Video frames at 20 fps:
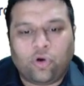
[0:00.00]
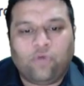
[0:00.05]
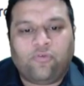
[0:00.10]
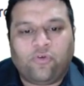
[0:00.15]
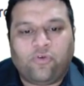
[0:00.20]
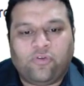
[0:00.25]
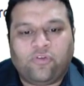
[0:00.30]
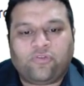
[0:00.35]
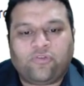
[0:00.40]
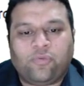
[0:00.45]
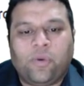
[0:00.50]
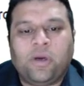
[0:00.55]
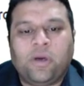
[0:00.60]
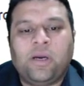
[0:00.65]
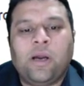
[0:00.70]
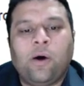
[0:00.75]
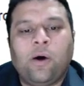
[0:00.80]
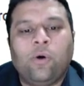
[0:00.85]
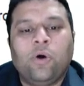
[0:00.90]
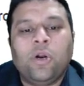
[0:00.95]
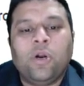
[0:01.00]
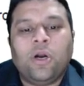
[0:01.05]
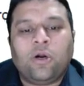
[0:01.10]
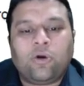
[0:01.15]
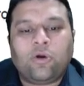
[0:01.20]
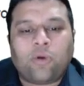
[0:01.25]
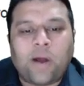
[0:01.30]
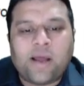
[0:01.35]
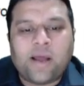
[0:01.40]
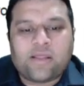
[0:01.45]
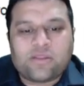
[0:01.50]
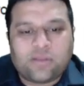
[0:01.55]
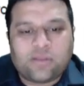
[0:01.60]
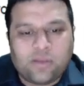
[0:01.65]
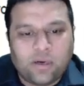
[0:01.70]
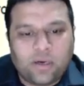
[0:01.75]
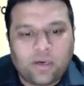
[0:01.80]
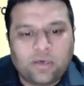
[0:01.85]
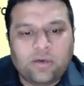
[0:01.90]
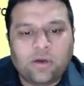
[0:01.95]
true for this one. Now try
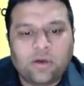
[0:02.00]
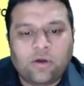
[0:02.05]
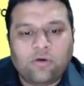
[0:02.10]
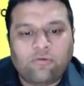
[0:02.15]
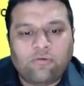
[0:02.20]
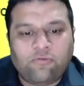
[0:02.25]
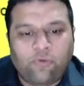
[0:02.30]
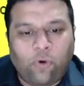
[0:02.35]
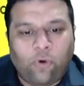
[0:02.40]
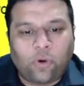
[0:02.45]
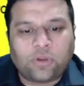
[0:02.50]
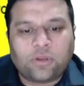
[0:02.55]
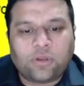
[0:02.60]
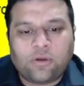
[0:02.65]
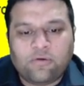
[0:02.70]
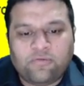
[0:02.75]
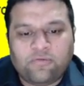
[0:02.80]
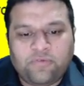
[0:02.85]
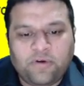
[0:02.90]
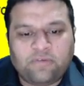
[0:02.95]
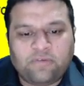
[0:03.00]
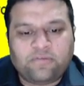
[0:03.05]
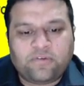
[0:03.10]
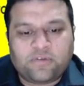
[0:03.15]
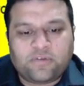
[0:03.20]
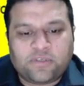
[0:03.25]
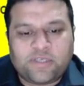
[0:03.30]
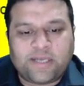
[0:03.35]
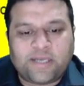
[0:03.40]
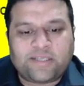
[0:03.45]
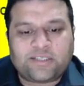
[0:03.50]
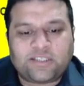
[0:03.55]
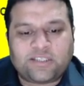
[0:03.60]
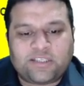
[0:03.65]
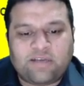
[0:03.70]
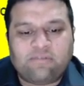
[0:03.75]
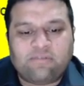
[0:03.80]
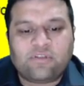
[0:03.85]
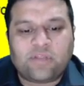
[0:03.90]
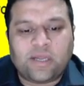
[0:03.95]
third, fourth, fifth, sixth,
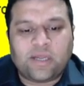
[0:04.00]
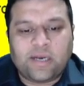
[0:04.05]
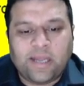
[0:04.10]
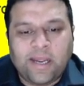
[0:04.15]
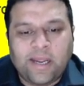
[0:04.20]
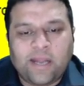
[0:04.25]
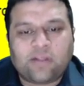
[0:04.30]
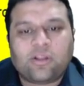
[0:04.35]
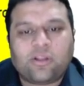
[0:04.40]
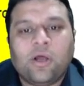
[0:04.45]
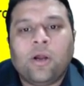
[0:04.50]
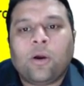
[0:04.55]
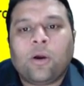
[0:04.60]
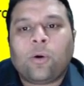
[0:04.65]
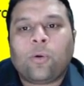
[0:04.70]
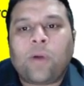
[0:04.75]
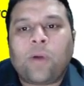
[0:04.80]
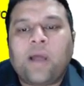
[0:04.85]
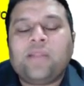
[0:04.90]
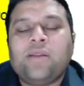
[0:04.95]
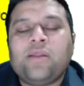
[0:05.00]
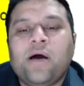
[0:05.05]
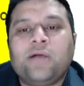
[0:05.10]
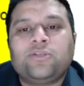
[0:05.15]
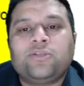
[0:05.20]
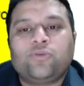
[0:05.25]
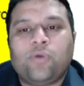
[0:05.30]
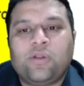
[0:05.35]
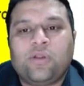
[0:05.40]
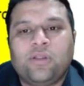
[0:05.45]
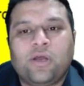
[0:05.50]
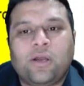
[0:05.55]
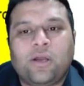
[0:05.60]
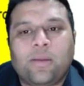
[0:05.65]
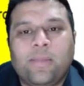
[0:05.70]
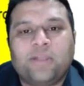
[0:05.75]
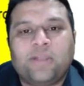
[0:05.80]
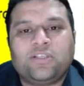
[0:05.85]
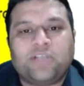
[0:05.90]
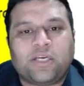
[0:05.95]
seventh and eighth. Write the answer in the
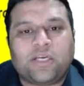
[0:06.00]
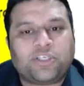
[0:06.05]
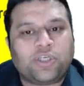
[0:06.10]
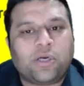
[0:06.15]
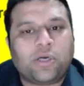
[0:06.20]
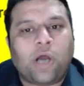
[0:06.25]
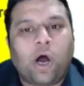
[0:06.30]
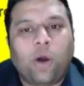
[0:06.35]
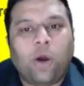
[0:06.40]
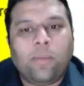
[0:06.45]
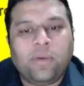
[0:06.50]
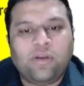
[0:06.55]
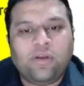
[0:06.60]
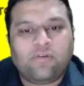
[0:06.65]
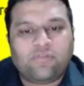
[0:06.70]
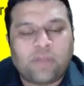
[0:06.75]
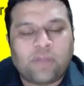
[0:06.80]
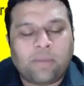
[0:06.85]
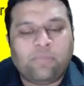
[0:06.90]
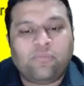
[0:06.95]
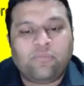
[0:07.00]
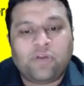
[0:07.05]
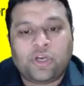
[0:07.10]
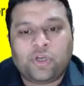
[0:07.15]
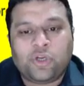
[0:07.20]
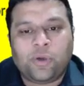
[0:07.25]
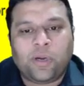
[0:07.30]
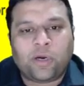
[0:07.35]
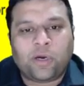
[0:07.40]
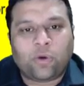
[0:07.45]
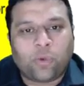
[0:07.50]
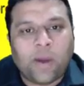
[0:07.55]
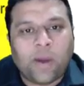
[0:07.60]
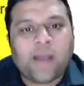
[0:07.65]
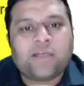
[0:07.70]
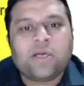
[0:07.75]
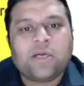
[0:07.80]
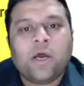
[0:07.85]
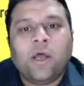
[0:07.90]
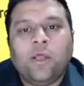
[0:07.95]
comment section. How many of them did you get
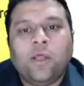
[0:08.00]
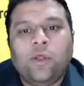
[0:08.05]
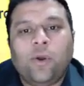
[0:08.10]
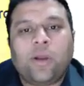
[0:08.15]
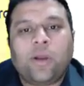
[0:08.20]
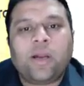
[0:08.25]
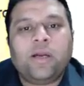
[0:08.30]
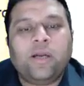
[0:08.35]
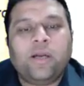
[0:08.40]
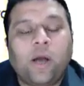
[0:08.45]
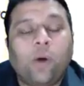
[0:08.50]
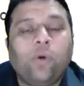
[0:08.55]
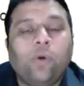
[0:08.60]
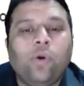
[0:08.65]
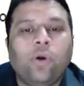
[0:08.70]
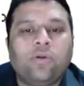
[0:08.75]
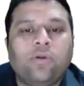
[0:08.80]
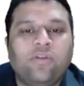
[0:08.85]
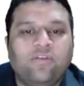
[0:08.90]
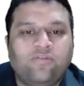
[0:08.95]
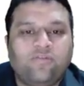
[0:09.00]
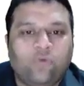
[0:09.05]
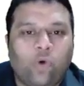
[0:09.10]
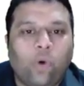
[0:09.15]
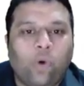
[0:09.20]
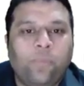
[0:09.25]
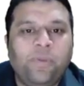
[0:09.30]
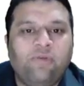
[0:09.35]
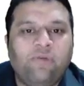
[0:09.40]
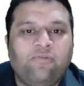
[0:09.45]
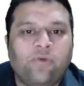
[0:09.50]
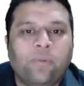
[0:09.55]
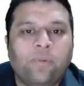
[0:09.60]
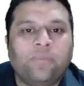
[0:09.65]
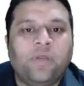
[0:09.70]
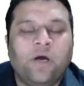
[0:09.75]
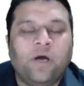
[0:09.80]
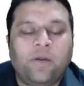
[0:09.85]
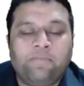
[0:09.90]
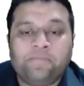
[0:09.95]
right? You can download this copy
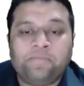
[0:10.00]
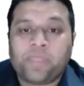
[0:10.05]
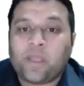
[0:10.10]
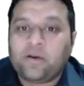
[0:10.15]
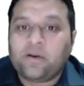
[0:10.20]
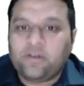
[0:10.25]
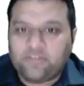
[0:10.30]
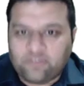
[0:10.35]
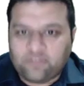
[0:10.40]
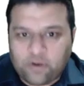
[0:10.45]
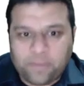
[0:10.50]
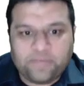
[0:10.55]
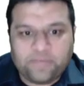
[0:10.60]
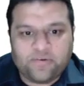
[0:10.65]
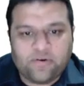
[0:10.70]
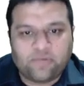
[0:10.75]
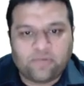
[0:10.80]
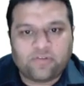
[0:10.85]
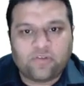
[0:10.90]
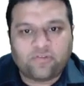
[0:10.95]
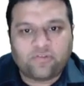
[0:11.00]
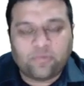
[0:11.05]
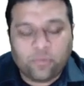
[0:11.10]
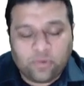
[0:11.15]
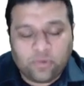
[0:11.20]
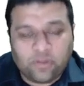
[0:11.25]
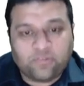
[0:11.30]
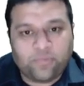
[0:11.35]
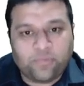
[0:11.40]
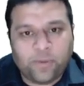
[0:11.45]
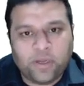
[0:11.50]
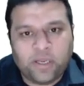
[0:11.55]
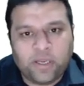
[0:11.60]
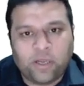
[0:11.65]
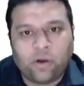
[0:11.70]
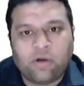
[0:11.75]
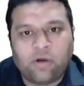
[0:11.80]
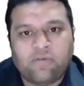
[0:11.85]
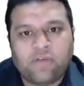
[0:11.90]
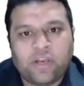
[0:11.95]
from the description of this
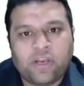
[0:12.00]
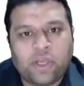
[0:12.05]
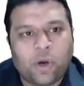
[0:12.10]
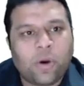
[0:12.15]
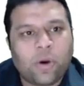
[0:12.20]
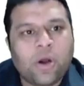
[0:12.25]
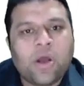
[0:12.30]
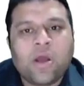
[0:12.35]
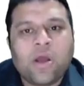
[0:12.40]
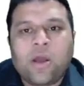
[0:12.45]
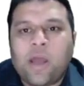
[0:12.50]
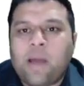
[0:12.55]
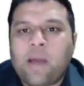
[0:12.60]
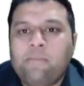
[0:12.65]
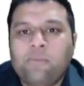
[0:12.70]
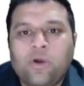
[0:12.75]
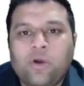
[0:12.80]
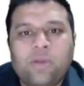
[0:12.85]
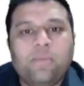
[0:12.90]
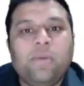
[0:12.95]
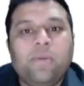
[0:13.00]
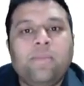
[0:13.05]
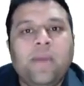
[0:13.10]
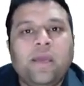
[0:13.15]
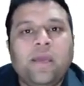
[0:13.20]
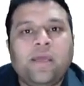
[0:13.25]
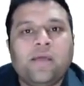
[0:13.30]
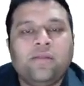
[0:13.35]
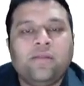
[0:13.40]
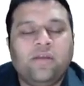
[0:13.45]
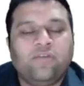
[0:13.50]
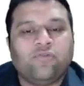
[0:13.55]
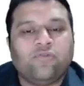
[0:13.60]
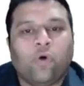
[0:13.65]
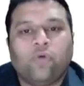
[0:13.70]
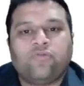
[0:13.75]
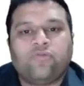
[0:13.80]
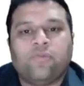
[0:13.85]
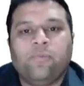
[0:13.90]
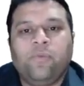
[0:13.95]
particular video. I'm gonna be making these
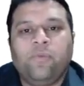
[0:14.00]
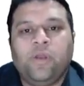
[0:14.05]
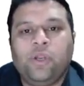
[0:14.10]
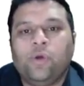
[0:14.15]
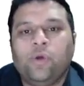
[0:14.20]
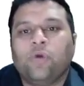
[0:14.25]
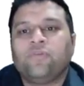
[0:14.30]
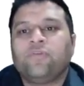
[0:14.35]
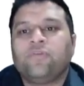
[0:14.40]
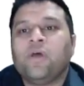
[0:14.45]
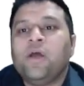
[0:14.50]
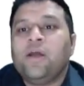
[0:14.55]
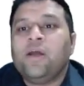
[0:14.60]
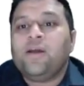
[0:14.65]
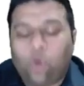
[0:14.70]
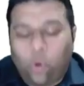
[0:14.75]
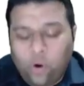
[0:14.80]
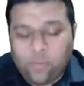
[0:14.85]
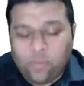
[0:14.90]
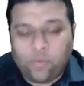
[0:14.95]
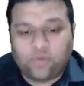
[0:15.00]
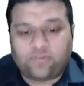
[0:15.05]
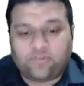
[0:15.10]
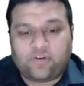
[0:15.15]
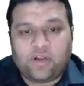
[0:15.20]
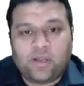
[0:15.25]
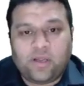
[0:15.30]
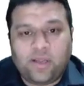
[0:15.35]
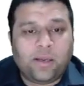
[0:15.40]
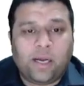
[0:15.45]
awesome videos almost